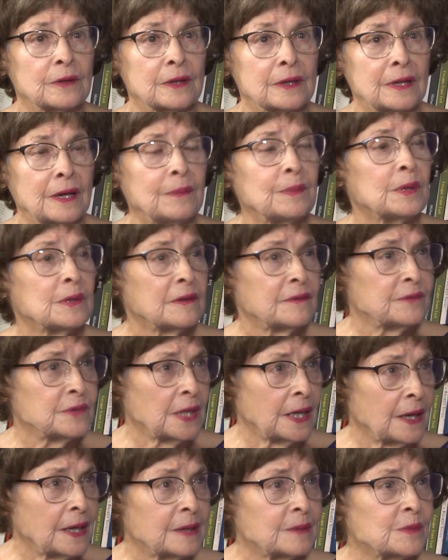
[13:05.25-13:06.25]
a couple of
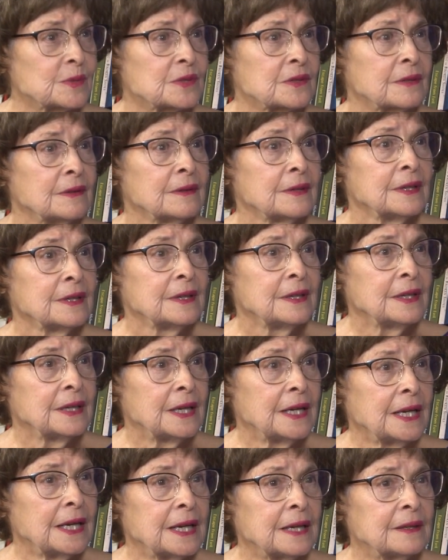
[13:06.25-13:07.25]
times.
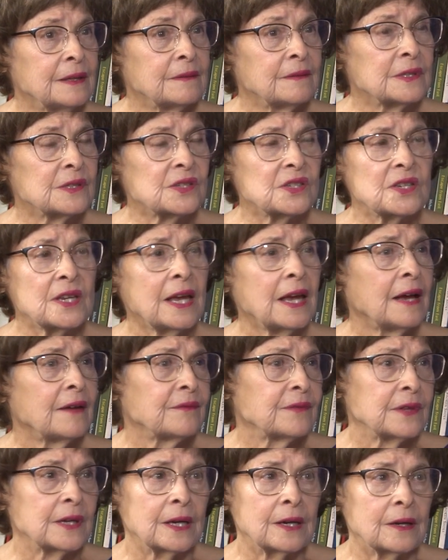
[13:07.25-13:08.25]
And the staff
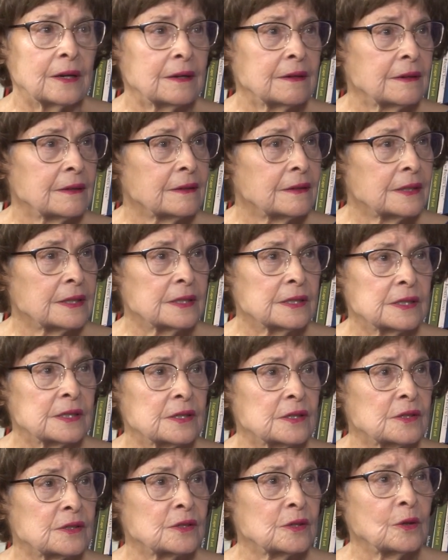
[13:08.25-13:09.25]
there is
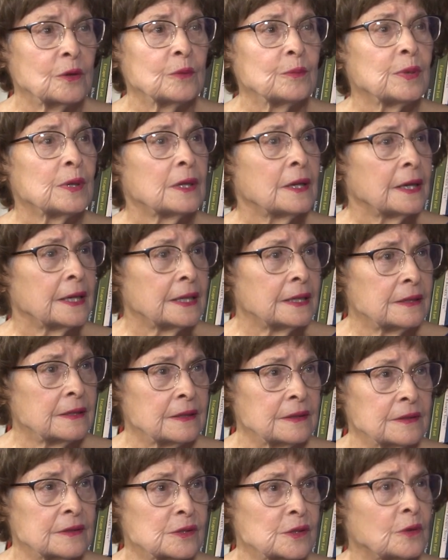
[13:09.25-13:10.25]
so polite
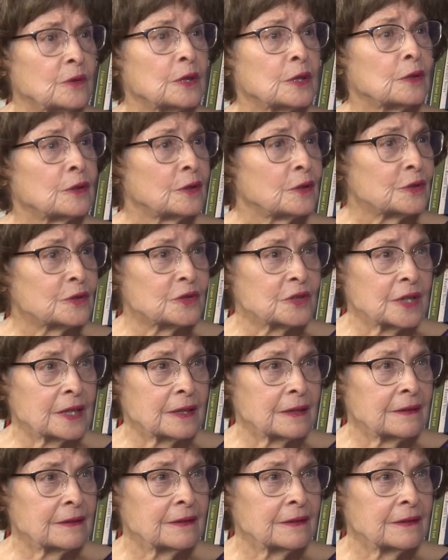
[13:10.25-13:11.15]
and so encouraging.